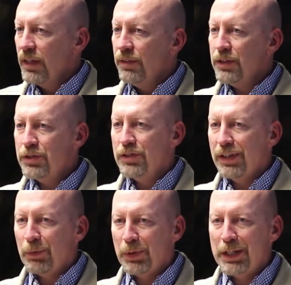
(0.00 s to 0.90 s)
This is
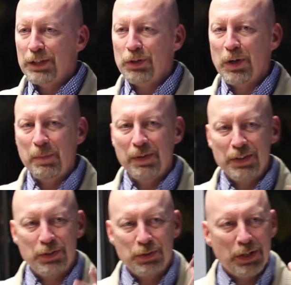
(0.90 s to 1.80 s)

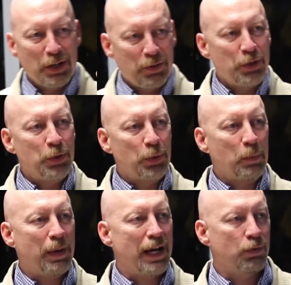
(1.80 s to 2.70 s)
this is the neural
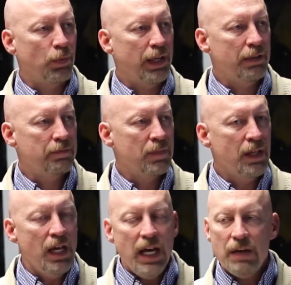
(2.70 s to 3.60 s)
pathway.
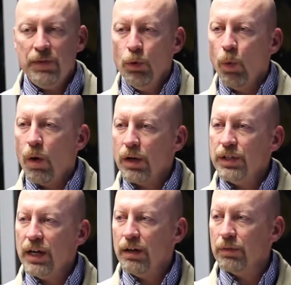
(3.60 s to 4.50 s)
If you walk
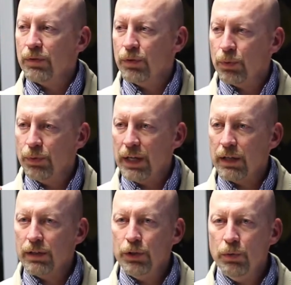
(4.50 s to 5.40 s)
down through
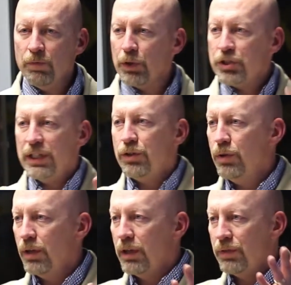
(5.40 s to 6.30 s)
that, you first get to
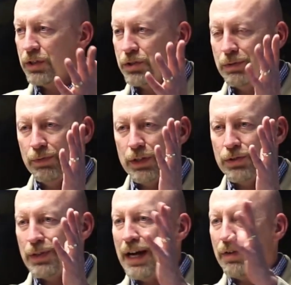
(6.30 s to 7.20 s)

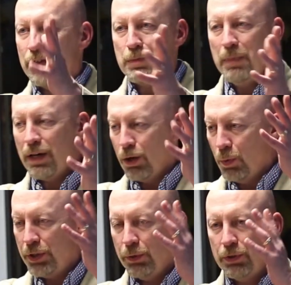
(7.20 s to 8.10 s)
this out of this meadow
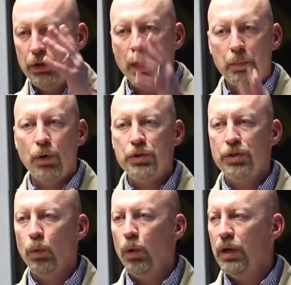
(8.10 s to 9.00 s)
and you approach
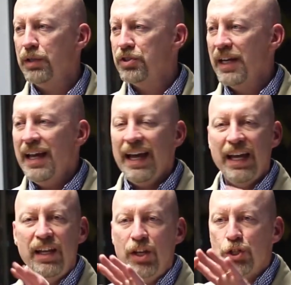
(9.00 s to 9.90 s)
the woods
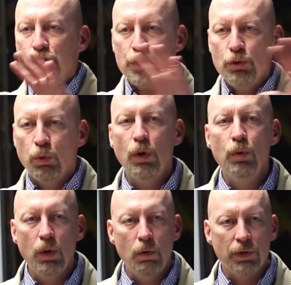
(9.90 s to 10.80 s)
and it is just
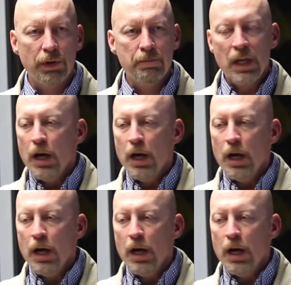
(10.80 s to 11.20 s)
grown over.